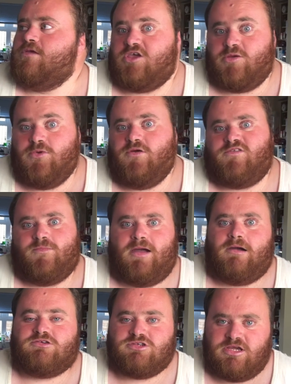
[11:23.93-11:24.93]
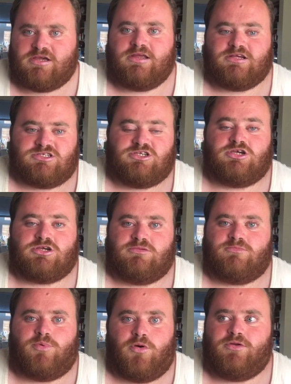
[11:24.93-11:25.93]
move the mouse and you
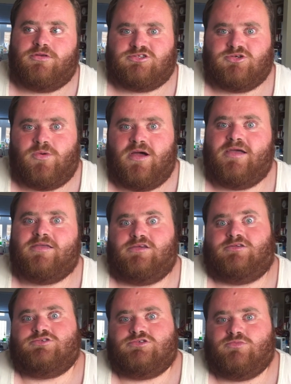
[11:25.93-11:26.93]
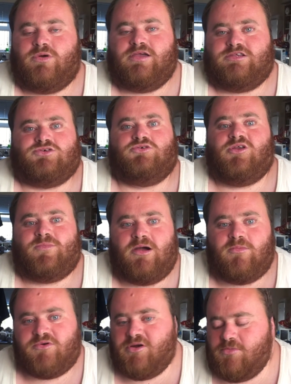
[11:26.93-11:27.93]
can point to where you're talking
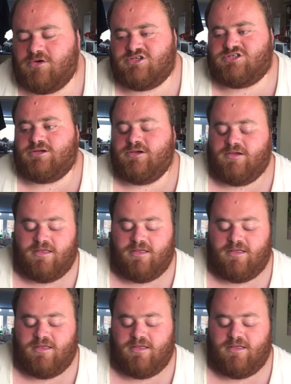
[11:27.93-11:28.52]
about pretty much.